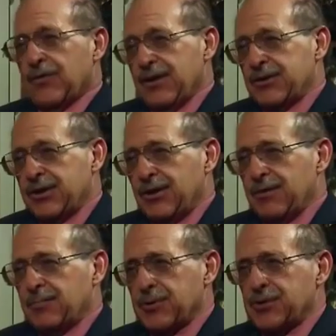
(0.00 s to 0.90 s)
Well, thank you,
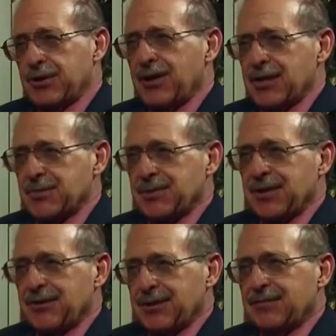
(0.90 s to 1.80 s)
Gary. Appreciate your
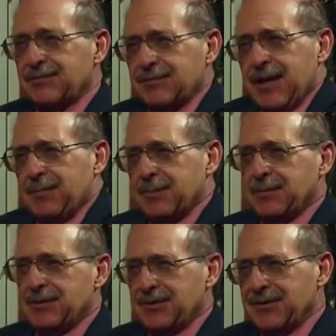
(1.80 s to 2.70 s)
hospitality. I'm
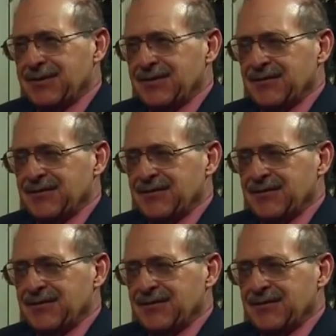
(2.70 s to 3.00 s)
happy to be here.